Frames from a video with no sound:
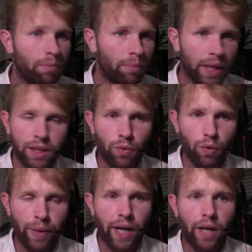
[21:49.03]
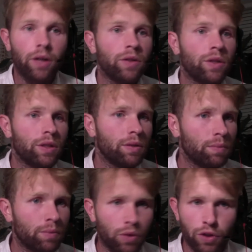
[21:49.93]
meniscal repairs,
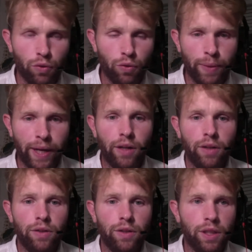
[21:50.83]
surgical repairs